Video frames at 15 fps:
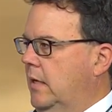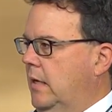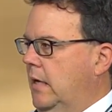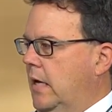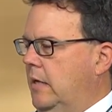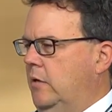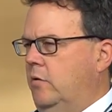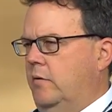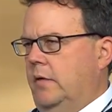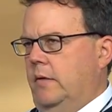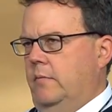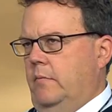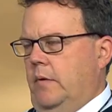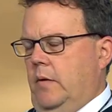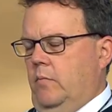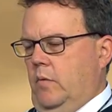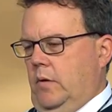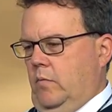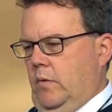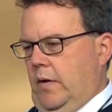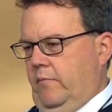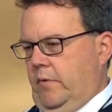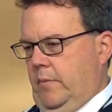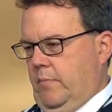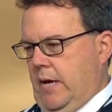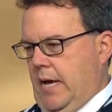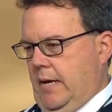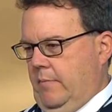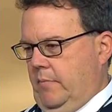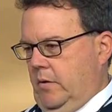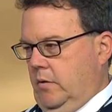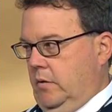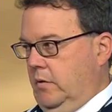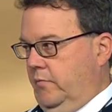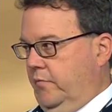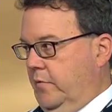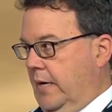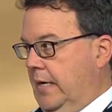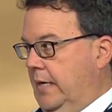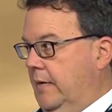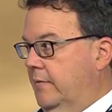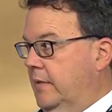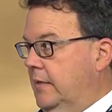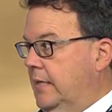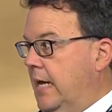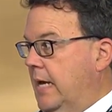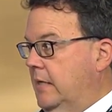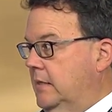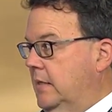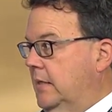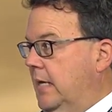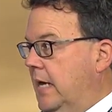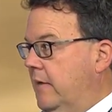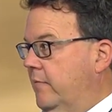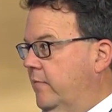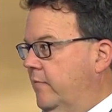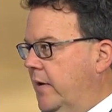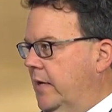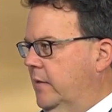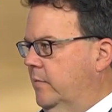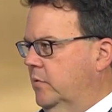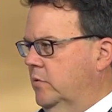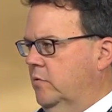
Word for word: Nice. And you can, in, whenever you buy them, they're good for any of the days that they have available.